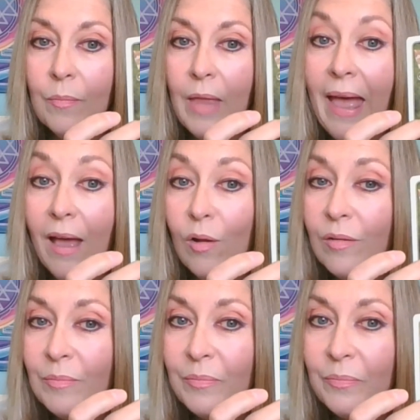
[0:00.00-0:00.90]

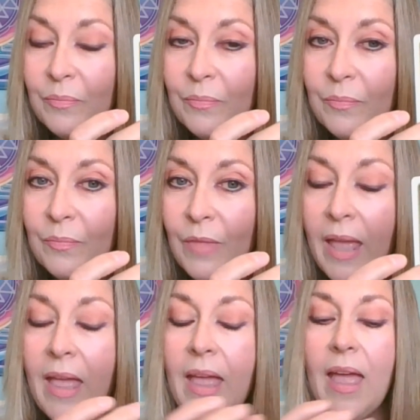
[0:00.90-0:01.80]
owl.
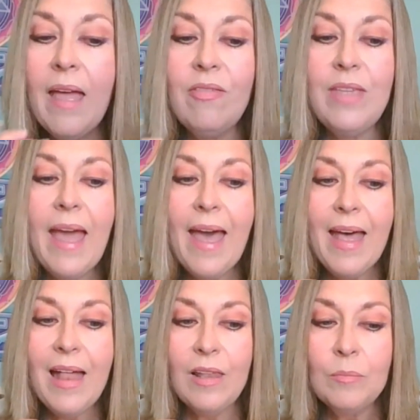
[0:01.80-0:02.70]
And the
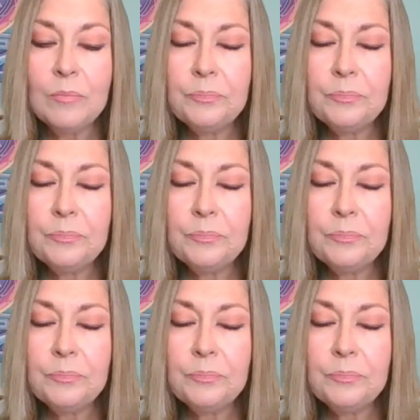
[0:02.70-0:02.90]
owl,